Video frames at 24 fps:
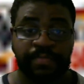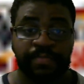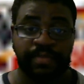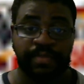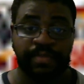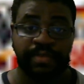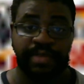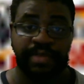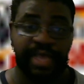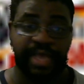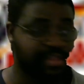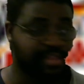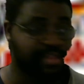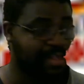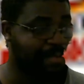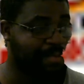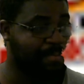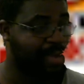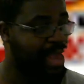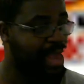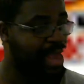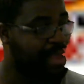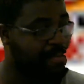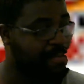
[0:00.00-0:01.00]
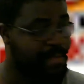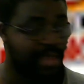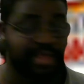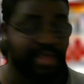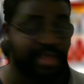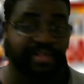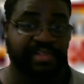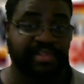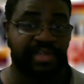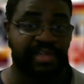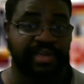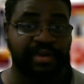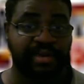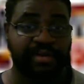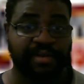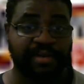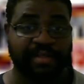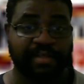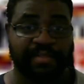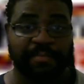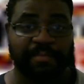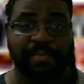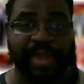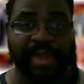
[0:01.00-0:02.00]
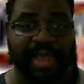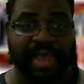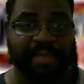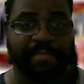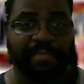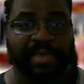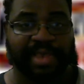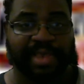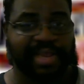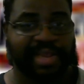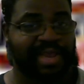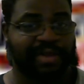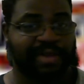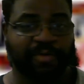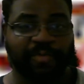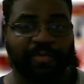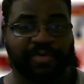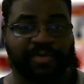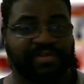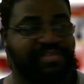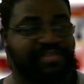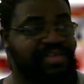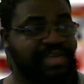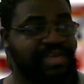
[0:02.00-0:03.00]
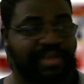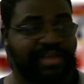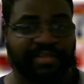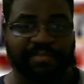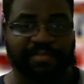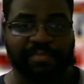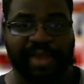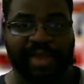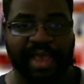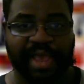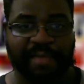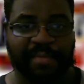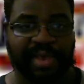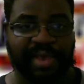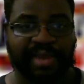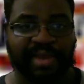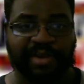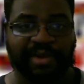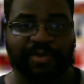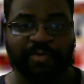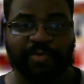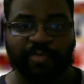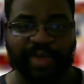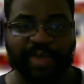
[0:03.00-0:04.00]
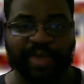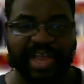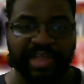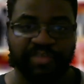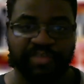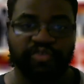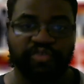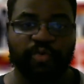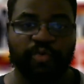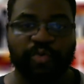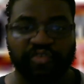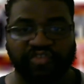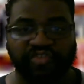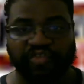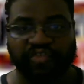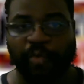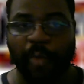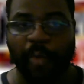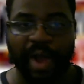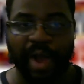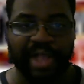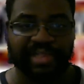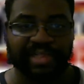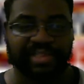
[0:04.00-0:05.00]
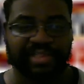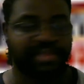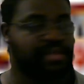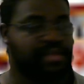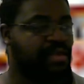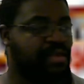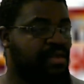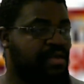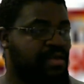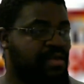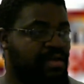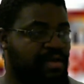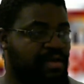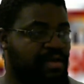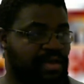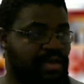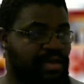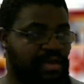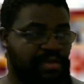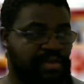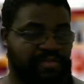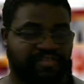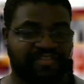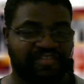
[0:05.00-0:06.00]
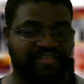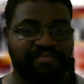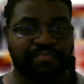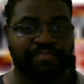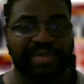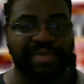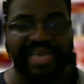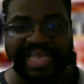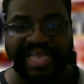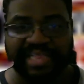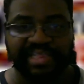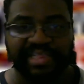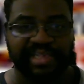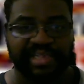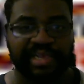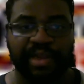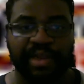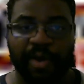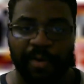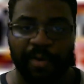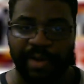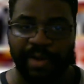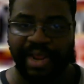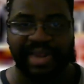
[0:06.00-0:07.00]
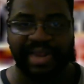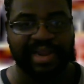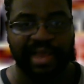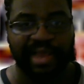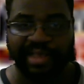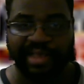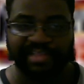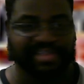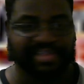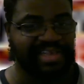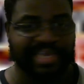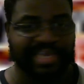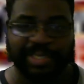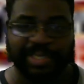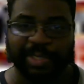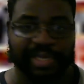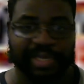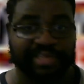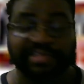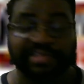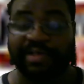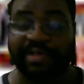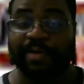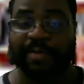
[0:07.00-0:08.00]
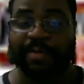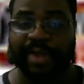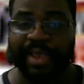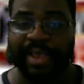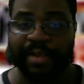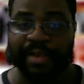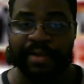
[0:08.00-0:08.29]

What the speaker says: as a black man, seeing another black man, I don't want to see another black man in the ring doing squats and splits and all that nonsense. I ain't trying to see all that.